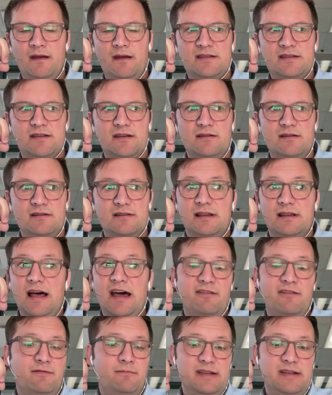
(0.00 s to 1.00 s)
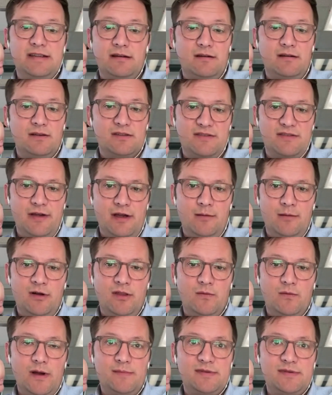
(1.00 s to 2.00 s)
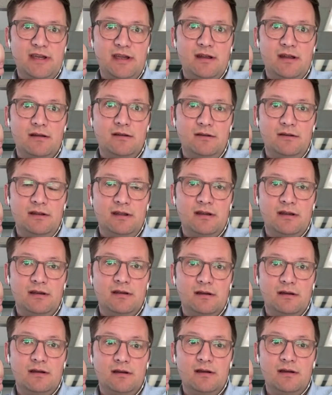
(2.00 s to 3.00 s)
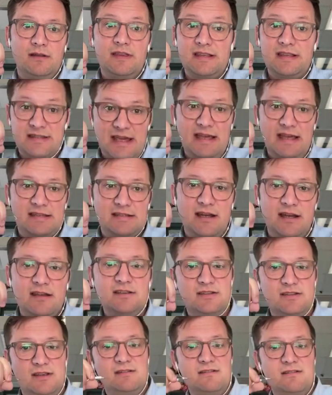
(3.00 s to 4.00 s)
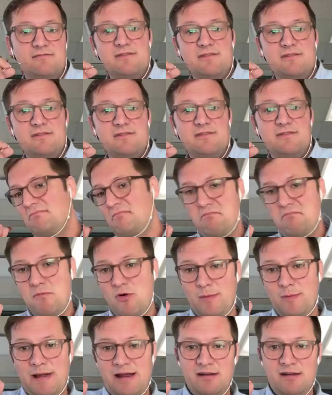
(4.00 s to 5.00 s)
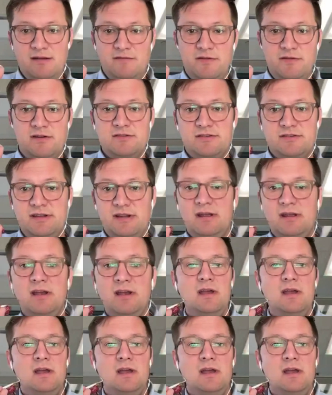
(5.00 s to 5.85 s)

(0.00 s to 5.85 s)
So there's a lot of materials available on the website, including this case study, so you can read more about it if you're interested,